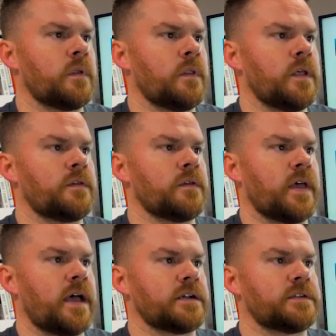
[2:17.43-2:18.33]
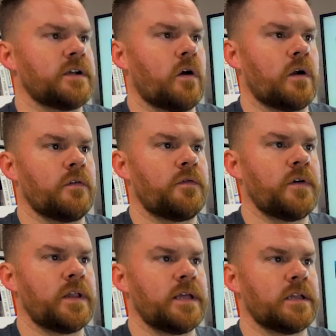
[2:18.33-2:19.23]
this is actually our
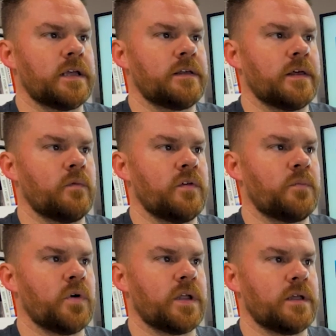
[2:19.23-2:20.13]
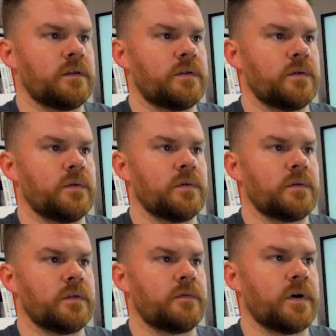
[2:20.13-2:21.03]
affiliate link that we've put into
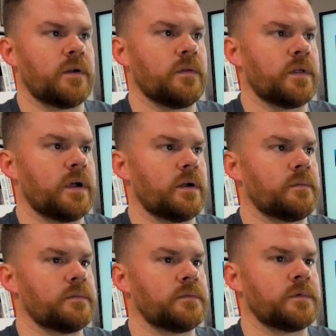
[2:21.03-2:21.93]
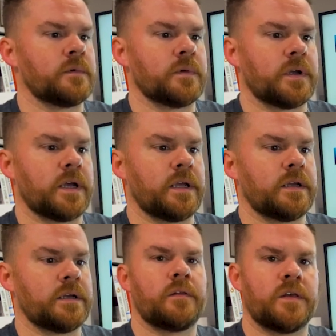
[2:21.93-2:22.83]
the funnel there. Okay,
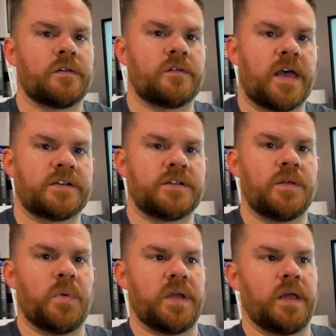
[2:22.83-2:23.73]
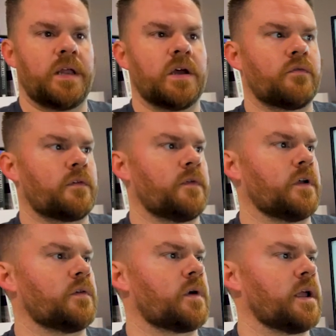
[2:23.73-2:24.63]
this is actually the beginning of our
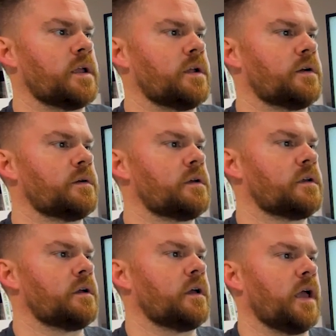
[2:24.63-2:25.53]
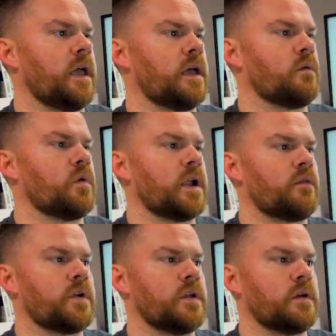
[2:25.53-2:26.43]
funnel right here, and
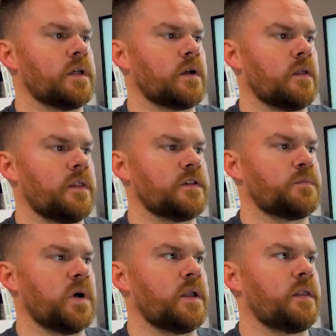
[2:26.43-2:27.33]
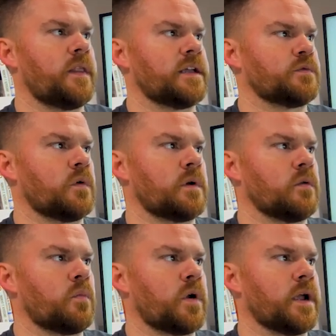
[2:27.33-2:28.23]
whenever you click on this button, that's where
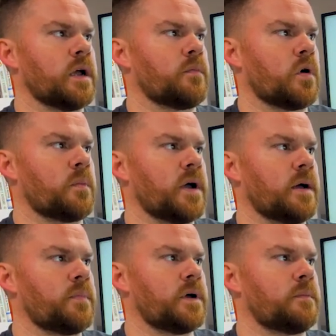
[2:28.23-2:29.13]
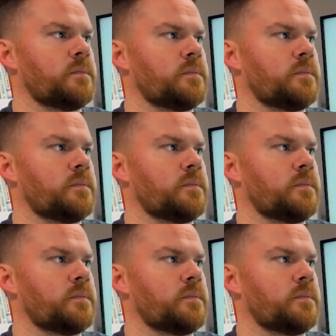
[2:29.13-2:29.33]
it'll bring up our pop-up.